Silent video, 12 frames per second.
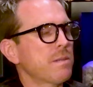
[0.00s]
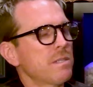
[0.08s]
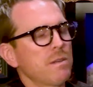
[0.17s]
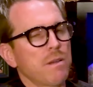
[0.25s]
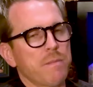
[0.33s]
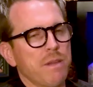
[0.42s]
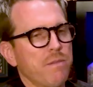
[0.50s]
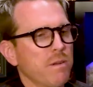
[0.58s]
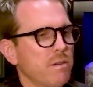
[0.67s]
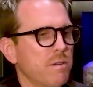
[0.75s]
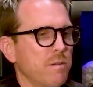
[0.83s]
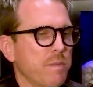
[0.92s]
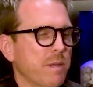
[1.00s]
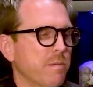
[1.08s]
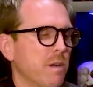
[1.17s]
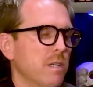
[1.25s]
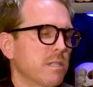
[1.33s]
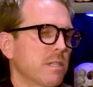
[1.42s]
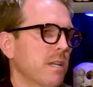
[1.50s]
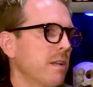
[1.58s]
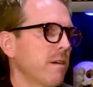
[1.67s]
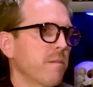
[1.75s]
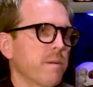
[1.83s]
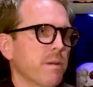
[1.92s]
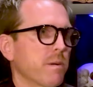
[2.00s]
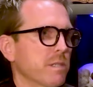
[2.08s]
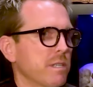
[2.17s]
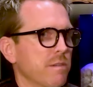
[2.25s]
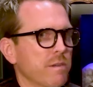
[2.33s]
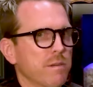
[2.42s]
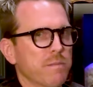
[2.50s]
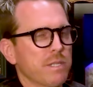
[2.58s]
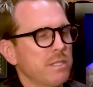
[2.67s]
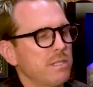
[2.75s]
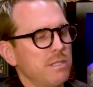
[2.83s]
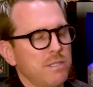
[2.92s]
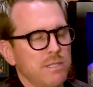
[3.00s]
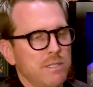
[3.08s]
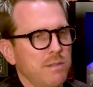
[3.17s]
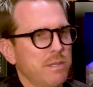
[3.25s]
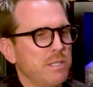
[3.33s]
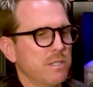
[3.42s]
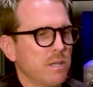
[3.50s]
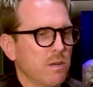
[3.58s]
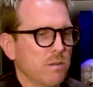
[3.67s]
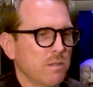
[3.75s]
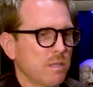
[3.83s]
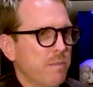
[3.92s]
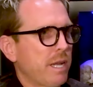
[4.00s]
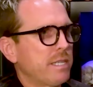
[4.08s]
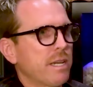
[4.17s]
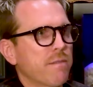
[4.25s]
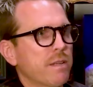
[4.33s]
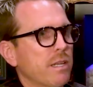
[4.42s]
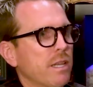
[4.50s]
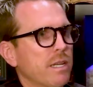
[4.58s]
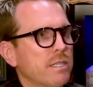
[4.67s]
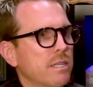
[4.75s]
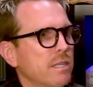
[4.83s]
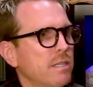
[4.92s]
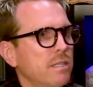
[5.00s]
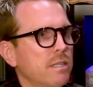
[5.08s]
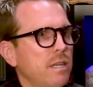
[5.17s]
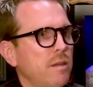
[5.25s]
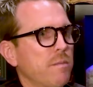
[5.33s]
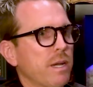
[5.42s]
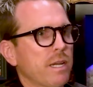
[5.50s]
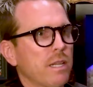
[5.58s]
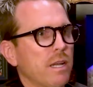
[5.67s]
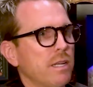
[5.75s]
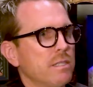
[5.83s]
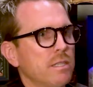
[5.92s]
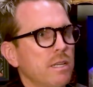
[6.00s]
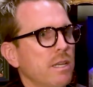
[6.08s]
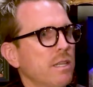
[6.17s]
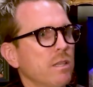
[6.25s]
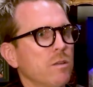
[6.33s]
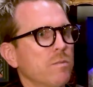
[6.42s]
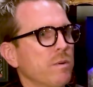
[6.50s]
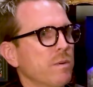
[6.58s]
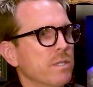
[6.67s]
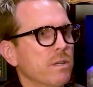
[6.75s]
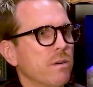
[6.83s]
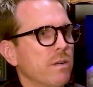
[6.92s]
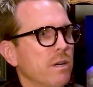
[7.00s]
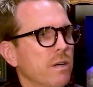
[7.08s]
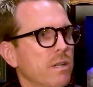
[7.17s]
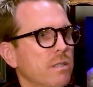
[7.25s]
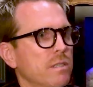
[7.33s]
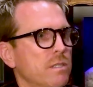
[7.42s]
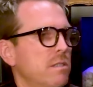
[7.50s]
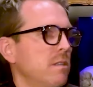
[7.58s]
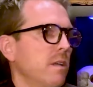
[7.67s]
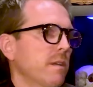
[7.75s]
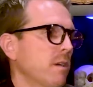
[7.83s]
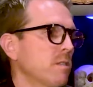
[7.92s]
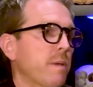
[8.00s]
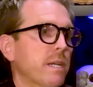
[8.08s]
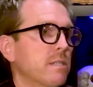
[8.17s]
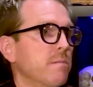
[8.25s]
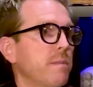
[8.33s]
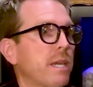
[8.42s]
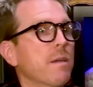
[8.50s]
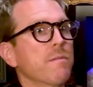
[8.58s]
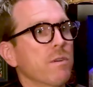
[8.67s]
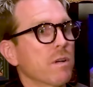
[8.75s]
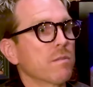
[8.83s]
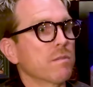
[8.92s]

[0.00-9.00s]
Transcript: especially, I mean, if you're doing big projects, I know everybody works different, but do each his own. But I definitely like to keep my clients in the loop on what's going on, and just like goes back to making them feel